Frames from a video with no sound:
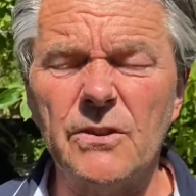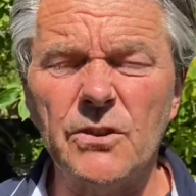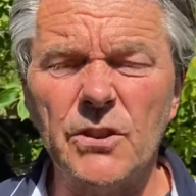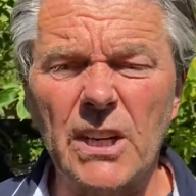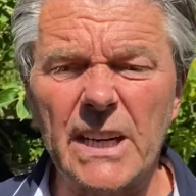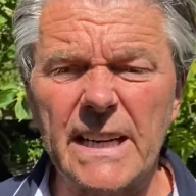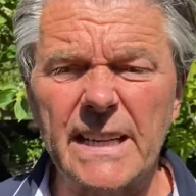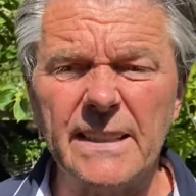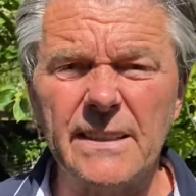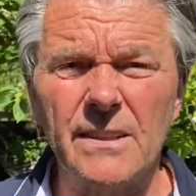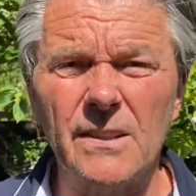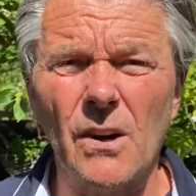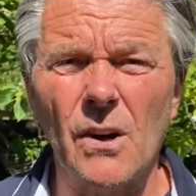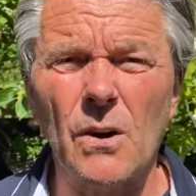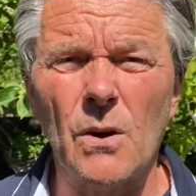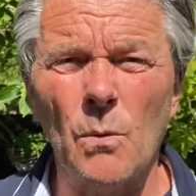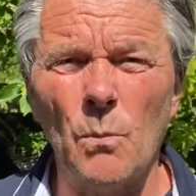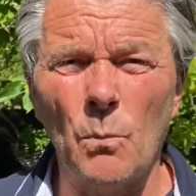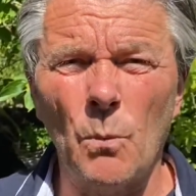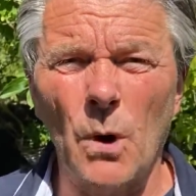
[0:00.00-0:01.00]
chicken stock
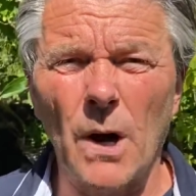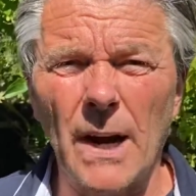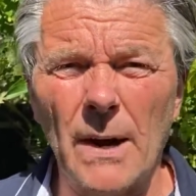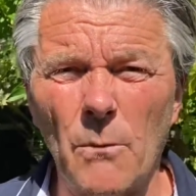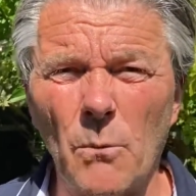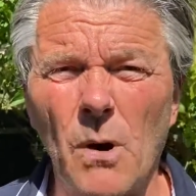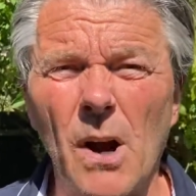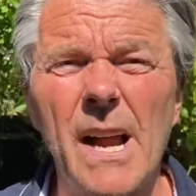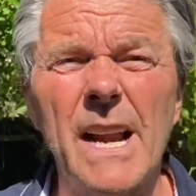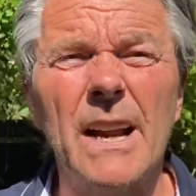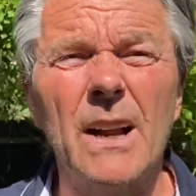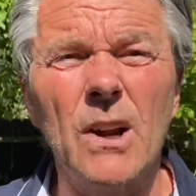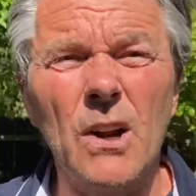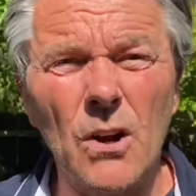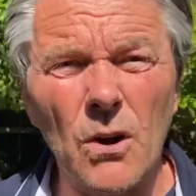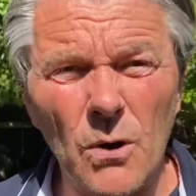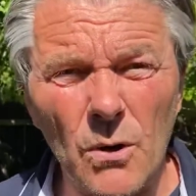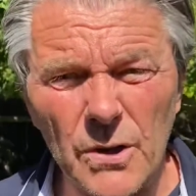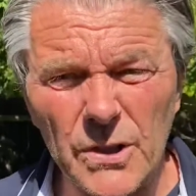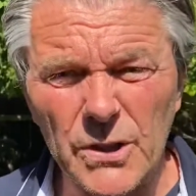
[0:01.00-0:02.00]
and white wine and
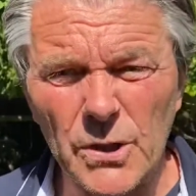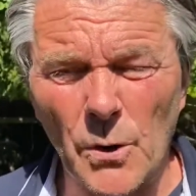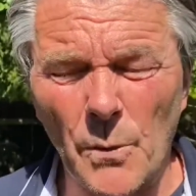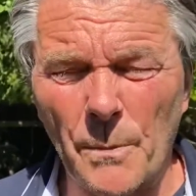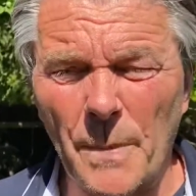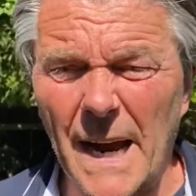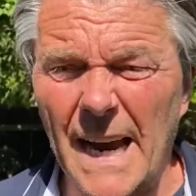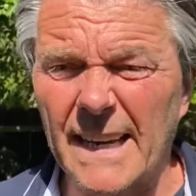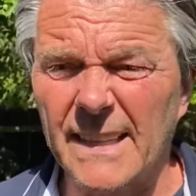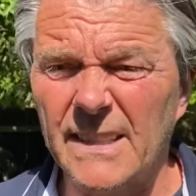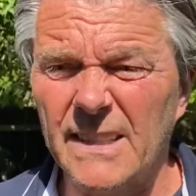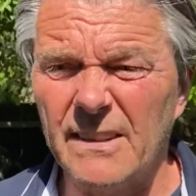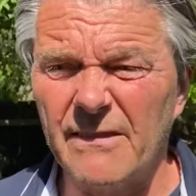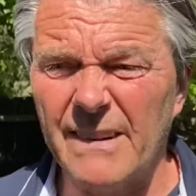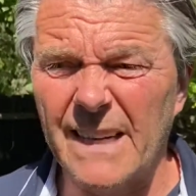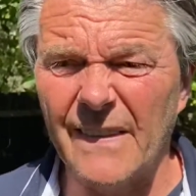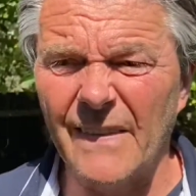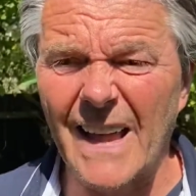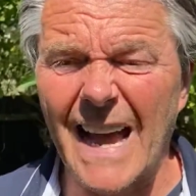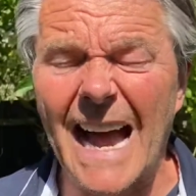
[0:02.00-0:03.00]
cooked your pasta
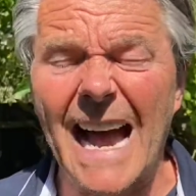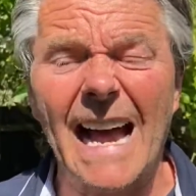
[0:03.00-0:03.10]
in that,